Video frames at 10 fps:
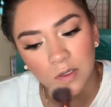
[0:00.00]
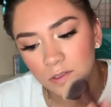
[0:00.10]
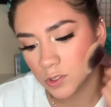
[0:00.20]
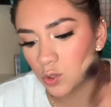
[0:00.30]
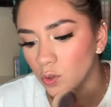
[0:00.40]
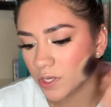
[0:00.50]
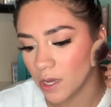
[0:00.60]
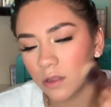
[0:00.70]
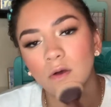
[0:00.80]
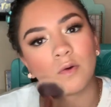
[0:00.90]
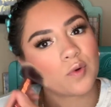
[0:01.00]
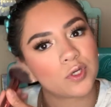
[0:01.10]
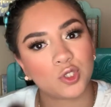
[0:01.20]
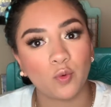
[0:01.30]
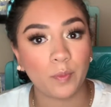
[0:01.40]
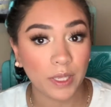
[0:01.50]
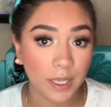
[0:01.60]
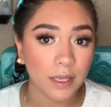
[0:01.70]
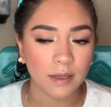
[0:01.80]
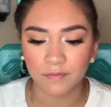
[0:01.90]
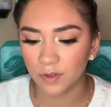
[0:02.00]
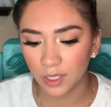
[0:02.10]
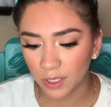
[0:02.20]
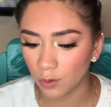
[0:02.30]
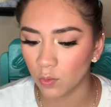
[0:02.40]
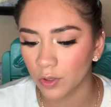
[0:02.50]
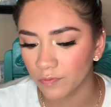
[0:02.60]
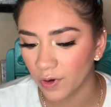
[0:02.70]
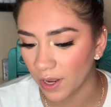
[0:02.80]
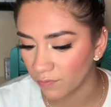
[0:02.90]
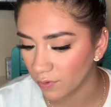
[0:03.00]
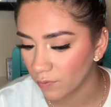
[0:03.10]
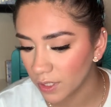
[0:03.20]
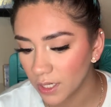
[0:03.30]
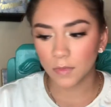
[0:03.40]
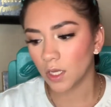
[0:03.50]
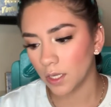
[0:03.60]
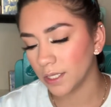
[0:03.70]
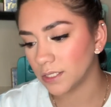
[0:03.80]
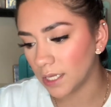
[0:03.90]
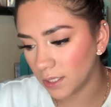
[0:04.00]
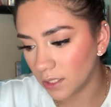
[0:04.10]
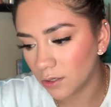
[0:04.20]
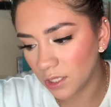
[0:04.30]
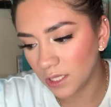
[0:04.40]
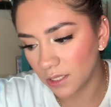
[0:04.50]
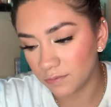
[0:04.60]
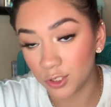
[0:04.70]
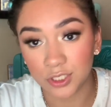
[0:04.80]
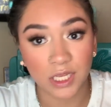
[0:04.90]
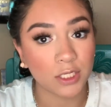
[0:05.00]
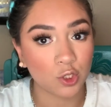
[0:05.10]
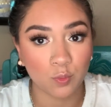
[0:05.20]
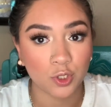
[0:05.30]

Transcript: too yellow or too pink. I feel like it'll work for everyone. It literally leaves your skin super